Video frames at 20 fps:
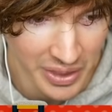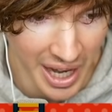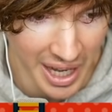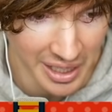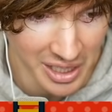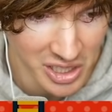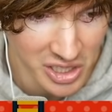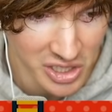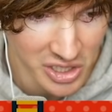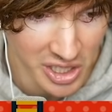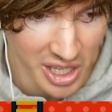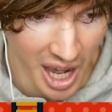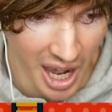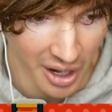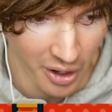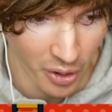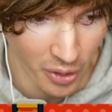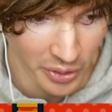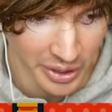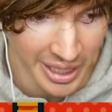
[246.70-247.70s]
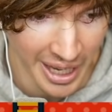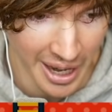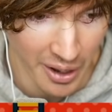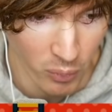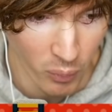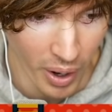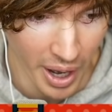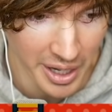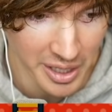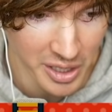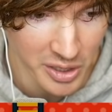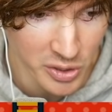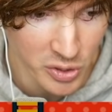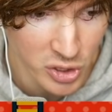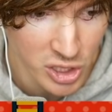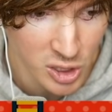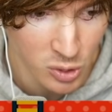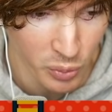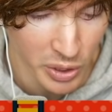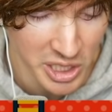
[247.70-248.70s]
That is not okay. Why did
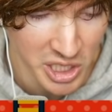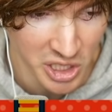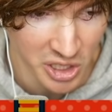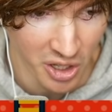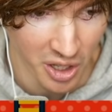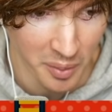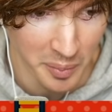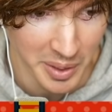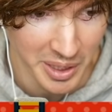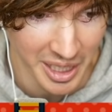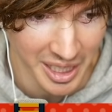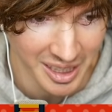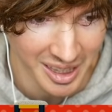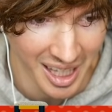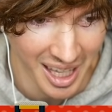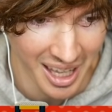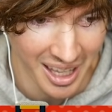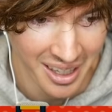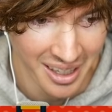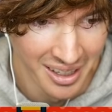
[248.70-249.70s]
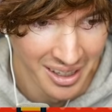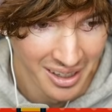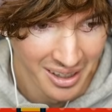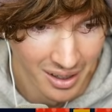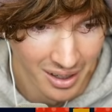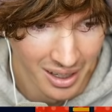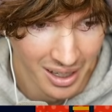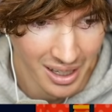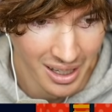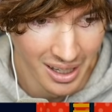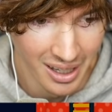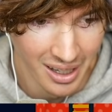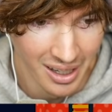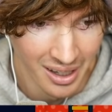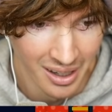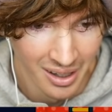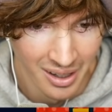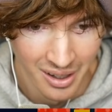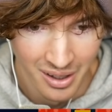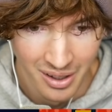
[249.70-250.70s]
you switch it on me like that? Uh...